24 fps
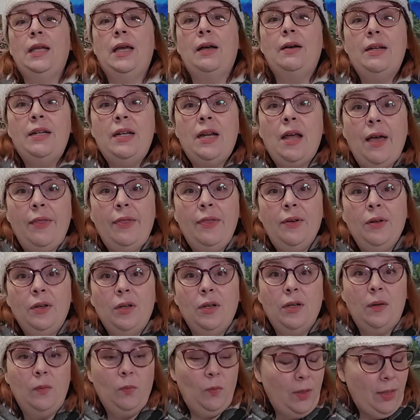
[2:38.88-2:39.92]
Now, another
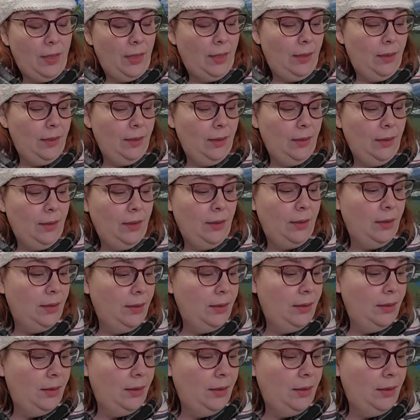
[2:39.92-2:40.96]
good one
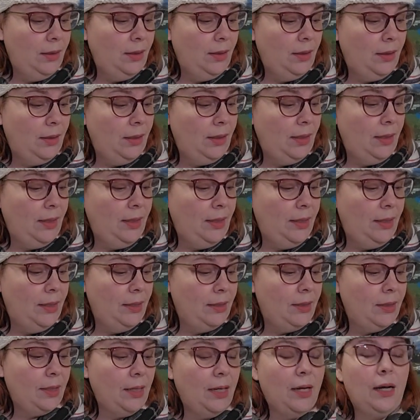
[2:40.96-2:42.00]

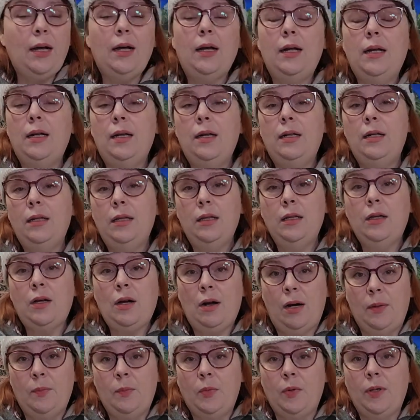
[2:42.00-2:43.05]
is
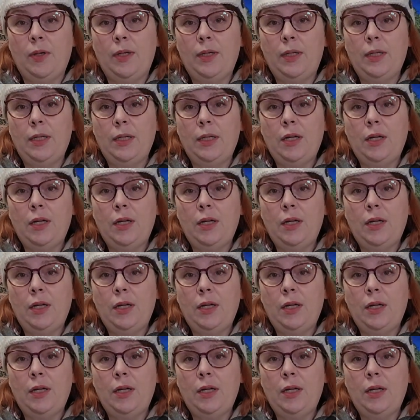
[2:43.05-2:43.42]
cardboard.